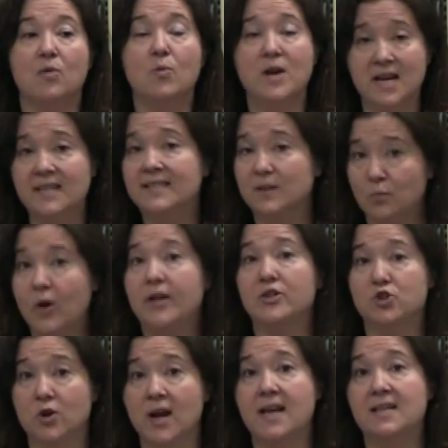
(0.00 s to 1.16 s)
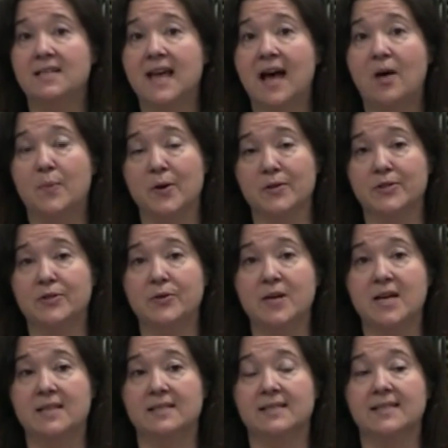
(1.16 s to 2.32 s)
we need someone trained to help our
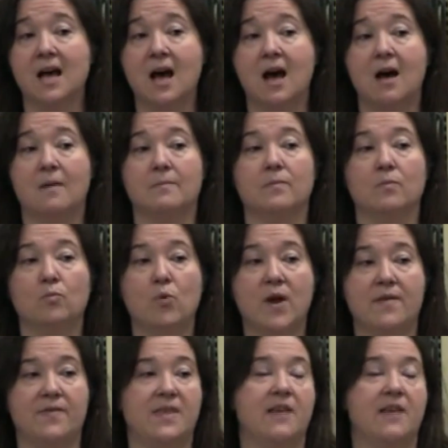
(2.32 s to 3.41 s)
students with